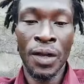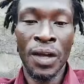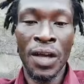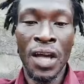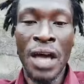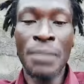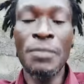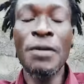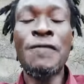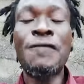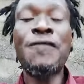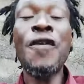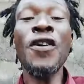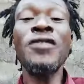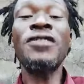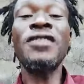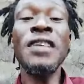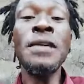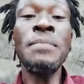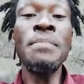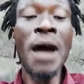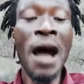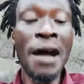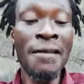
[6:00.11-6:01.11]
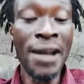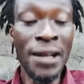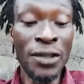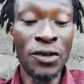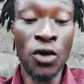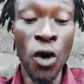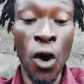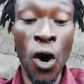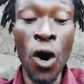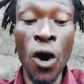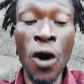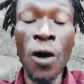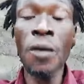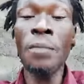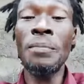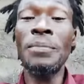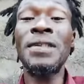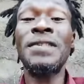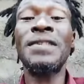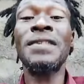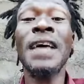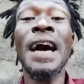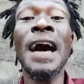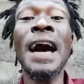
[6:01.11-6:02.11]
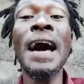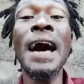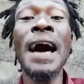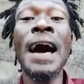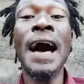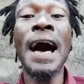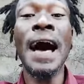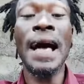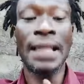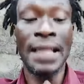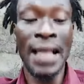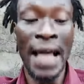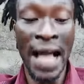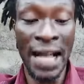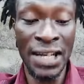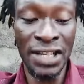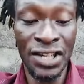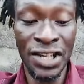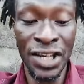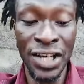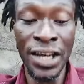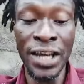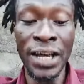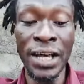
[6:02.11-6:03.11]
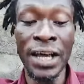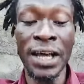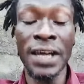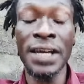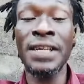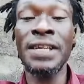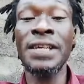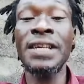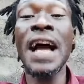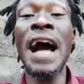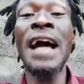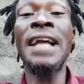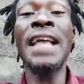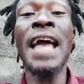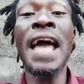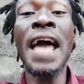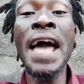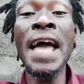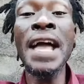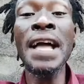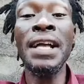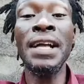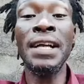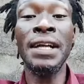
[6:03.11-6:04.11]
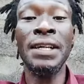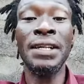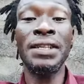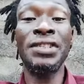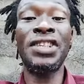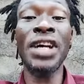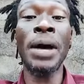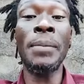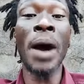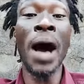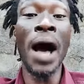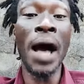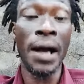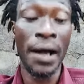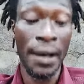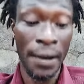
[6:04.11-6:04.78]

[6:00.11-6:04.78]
And be firstly married to Mr. Alhaji Yane Jama.